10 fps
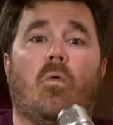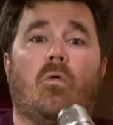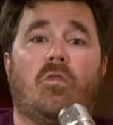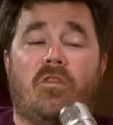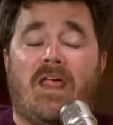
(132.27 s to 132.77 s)

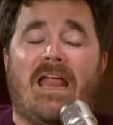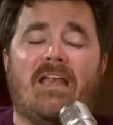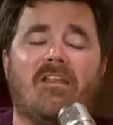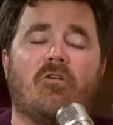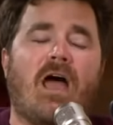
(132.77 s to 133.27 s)

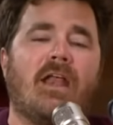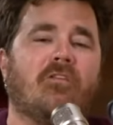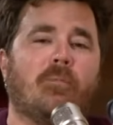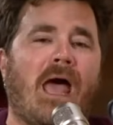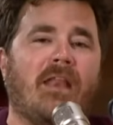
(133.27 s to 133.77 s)
they're not
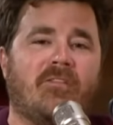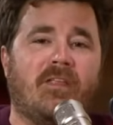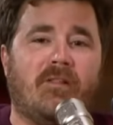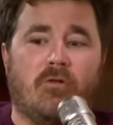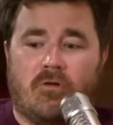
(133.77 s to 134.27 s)
as bad as
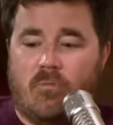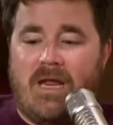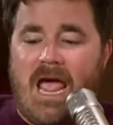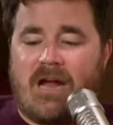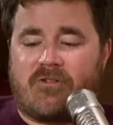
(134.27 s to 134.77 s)
they looked.
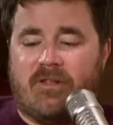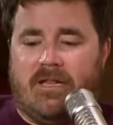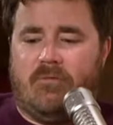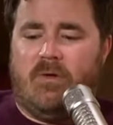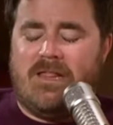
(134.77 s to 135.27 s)

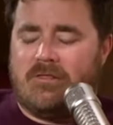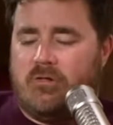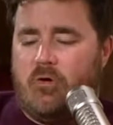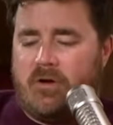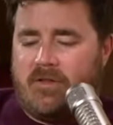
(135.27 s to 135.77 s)
We
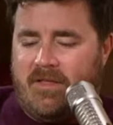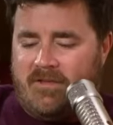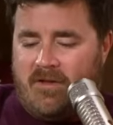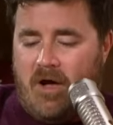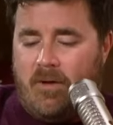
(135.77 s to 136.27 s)
looked
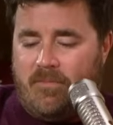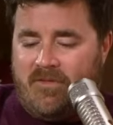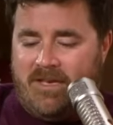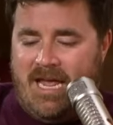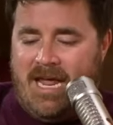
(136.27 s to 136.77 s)
this up
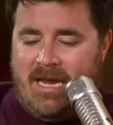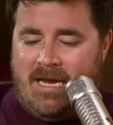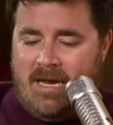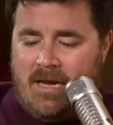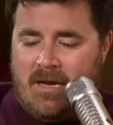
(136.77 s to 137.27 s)
today.